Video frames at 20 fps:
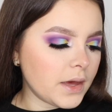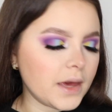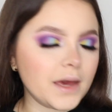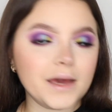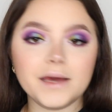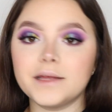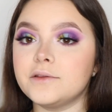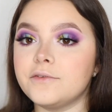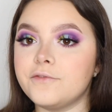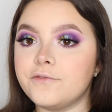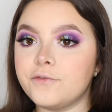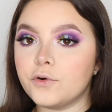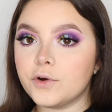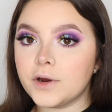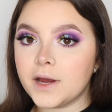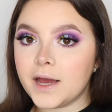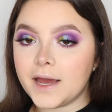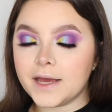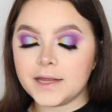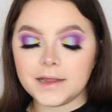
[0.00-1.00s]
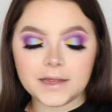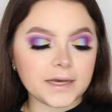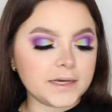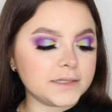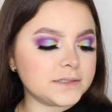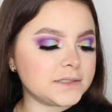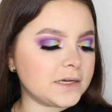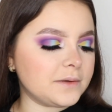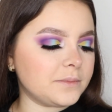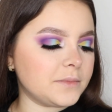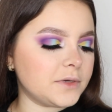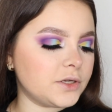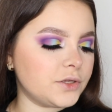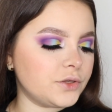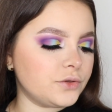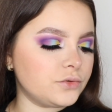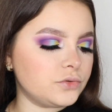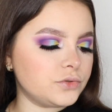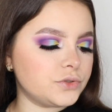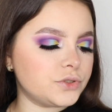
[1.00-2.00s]
And for highlight, I'm going
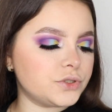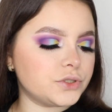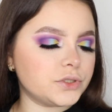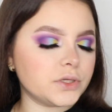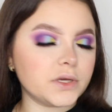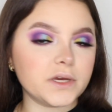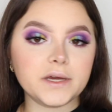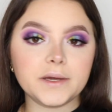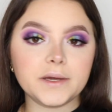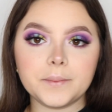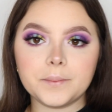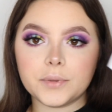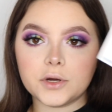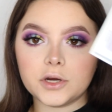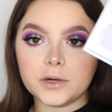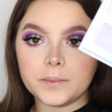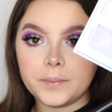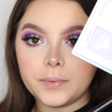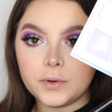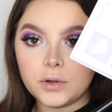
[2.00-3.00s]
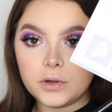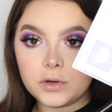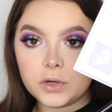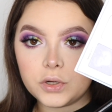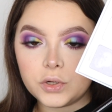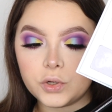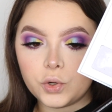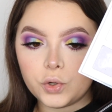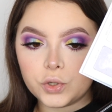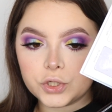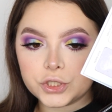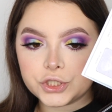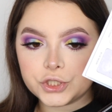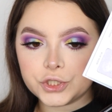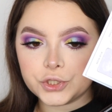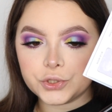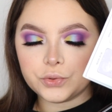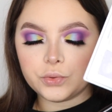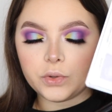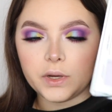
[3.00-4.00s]
to use Purple
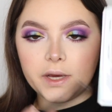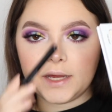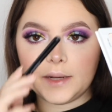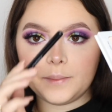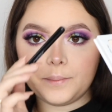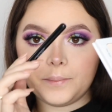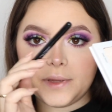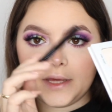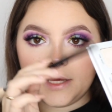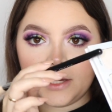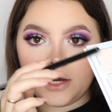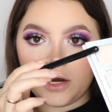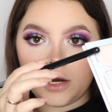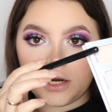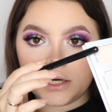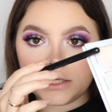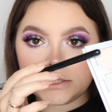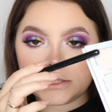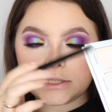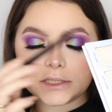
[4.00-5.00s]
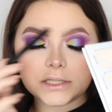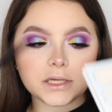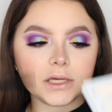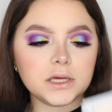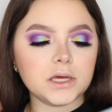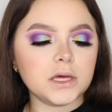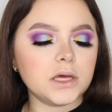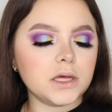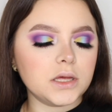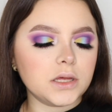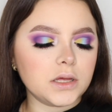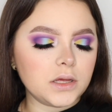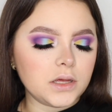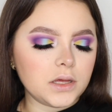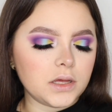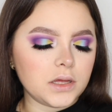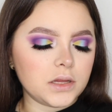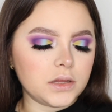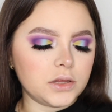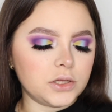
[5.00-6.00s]
Horseshoe and Pink Heart,
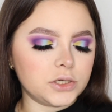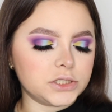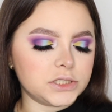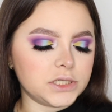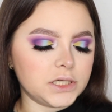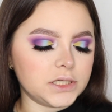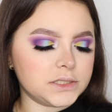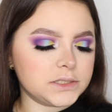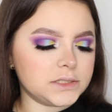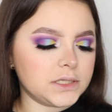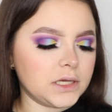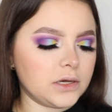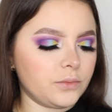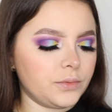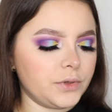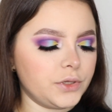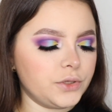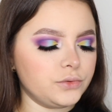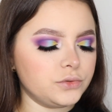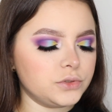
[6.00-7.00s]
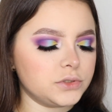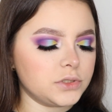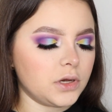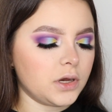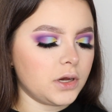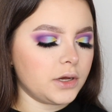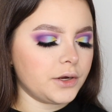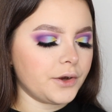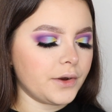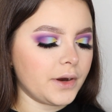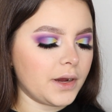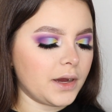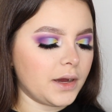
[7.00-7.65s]
the shades that we use on our